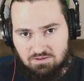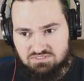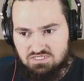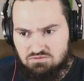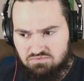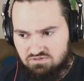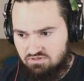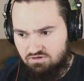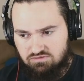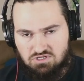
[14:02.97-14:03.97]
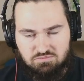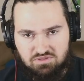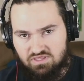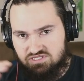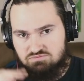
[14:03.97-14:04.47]
10, but they're talking about
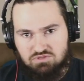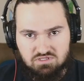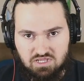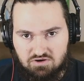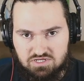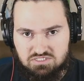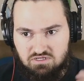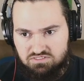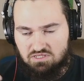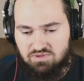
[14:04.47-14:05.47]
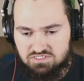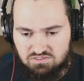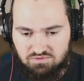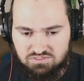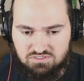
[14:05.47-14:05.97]
they spend like crazy because they make so
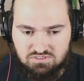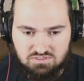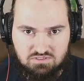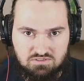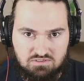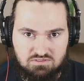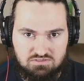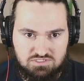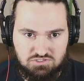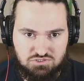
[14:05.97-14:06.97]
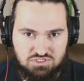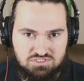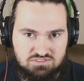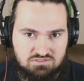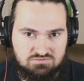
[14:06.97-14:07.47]
much. So it's
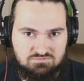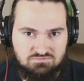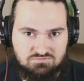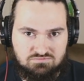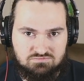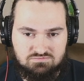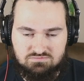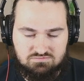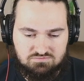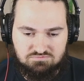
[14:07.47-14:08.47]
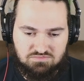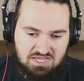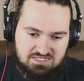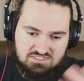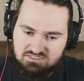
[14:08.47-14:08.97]
just,
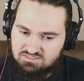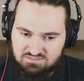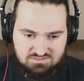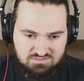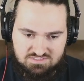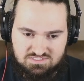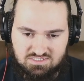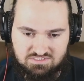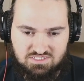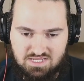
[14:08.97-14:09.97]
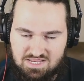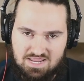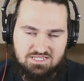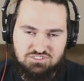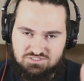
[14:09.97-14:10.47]
it's
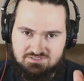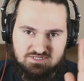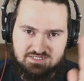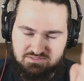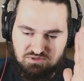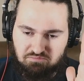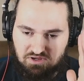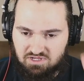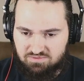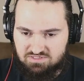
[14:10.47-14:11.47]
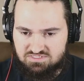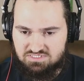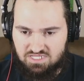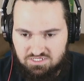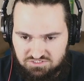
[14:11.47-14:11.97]
been bugging me. It's a
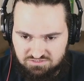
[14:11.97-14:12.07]
tangent.